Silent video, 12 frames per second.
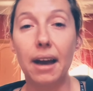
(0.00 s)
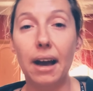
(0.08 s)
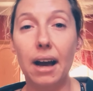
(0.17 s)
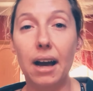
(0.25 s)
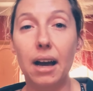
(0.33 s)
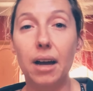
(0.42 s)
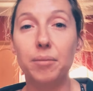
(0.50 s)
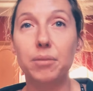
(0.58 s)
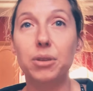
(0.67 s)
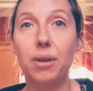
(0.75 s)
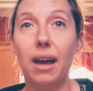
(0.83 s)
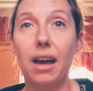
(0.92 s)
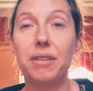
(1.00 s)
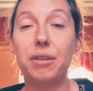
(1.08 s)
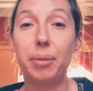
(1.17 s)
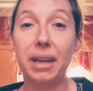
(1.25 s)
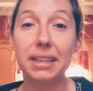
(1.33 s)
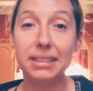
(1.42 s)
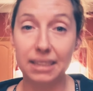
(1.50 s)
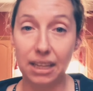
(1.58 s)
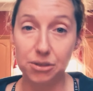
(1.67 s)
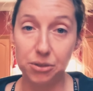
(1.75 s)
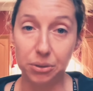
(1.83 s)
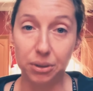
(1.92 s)
You have a pay
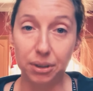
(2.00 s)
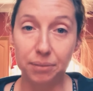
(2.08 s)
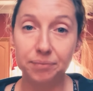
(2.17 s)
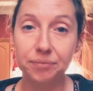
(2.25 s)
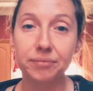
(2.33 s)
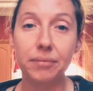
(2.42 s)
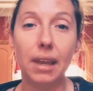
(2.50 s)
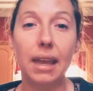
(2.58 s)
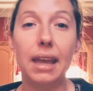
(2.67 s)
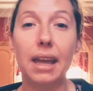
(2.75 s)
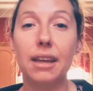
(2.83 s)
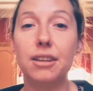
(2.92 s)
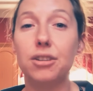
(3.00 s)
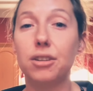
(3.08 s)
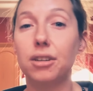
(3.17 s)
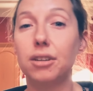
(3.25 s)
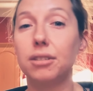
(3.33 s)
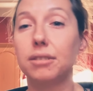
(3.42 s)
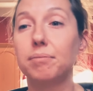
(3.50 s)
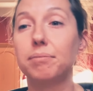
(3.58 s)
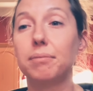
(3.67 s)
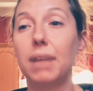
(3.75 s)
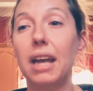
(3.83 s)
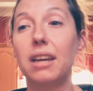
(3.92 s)
schedule, and you're
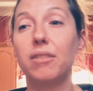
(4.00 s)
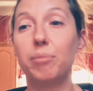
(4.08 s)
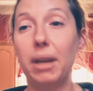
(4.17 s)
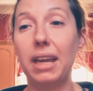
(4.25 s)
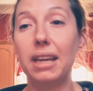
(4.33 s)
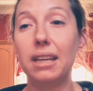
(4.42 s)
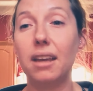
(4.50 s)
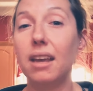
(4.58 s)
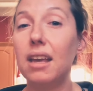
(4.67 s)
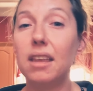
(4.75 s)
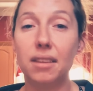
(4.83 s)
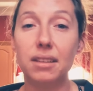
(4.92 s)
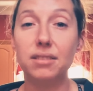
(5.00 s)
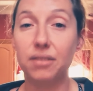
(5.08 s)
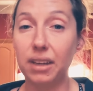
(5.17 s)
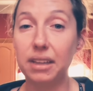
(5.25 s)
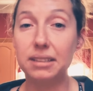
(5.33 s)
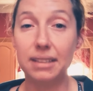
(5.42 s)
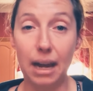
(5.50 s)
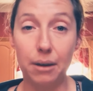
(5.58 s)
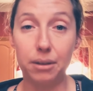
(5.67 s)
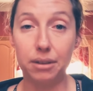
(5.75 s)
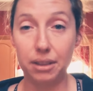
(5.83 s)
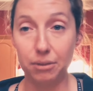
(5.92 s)
kind of paid this fixed
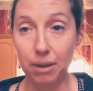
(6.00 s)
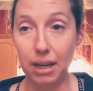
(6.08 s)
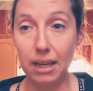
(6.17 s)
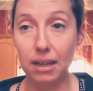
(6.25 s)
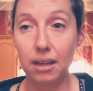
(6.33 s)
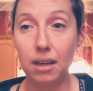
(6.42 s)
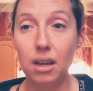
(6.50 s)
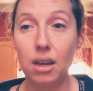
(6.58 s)
hourly rate,